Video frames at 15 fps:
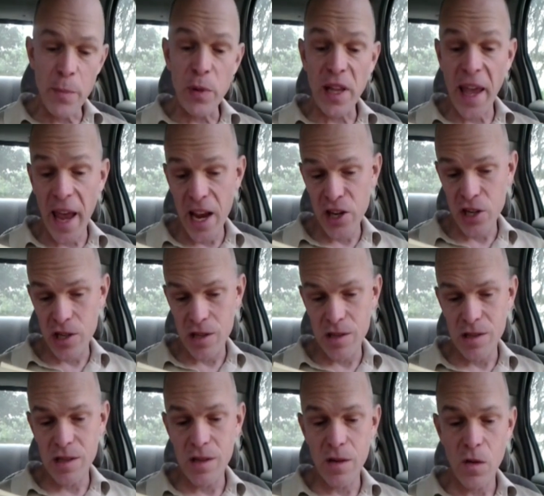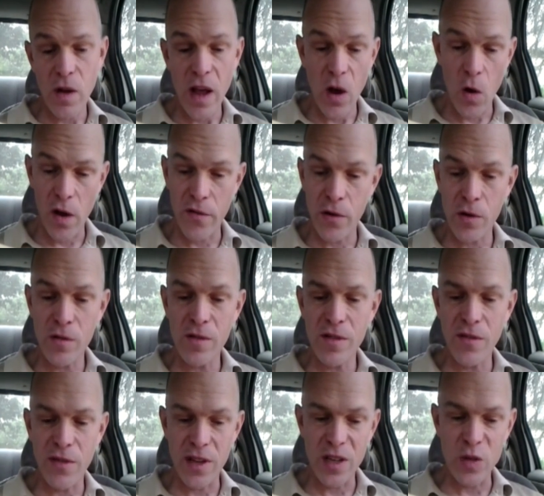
The implications, however,